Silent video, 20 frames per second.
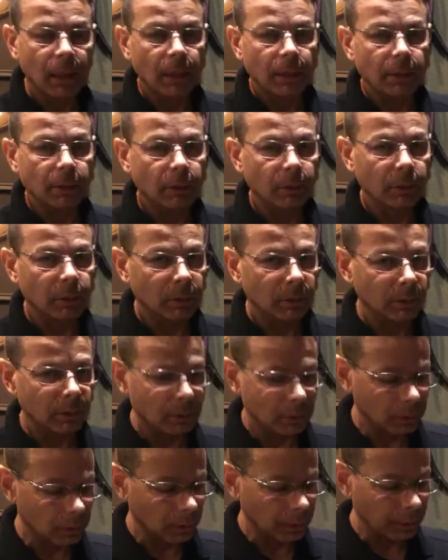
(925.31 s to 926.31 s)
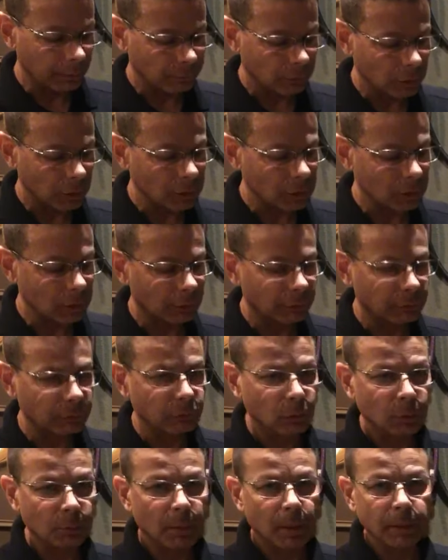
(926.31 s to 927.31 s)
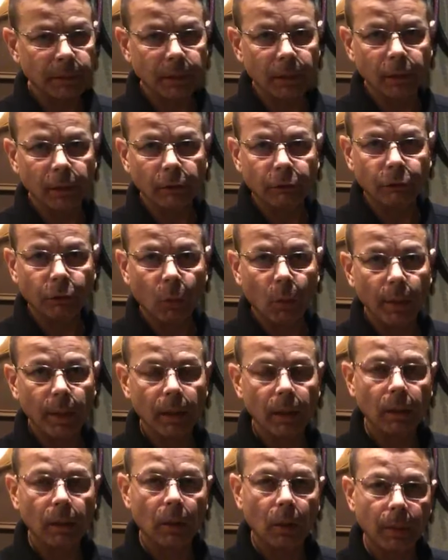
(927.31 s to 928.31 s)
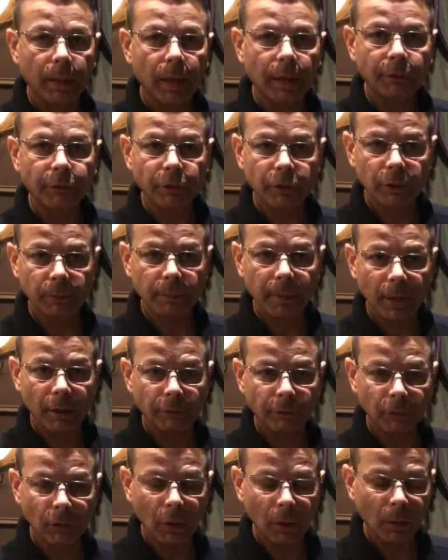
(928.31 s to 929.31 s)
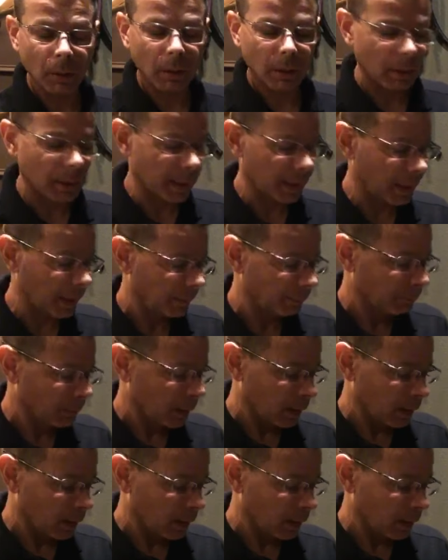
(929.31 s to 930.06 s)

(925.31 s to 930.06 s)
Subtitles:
you left just enough room underneath the foil, okay, for some airflow, all right?